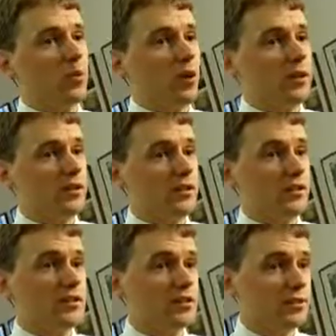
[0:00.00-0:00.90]
we're putting in
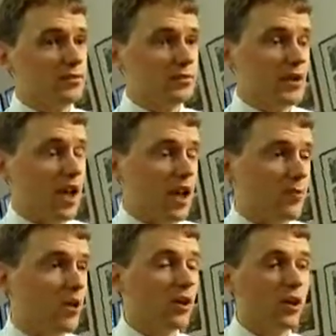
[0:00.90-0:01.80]
initiatives
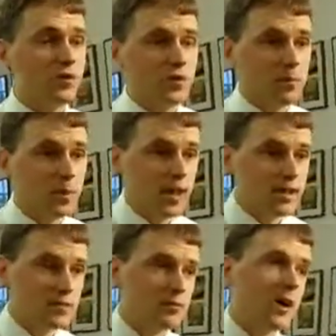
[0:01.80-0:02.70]
all over the
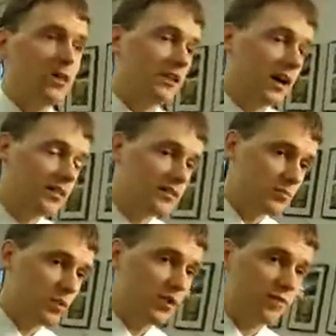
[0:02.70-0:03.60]
place to make the
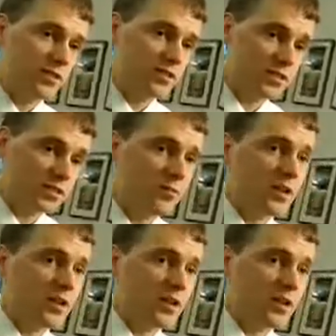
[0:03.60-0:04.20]
lighting more efficient,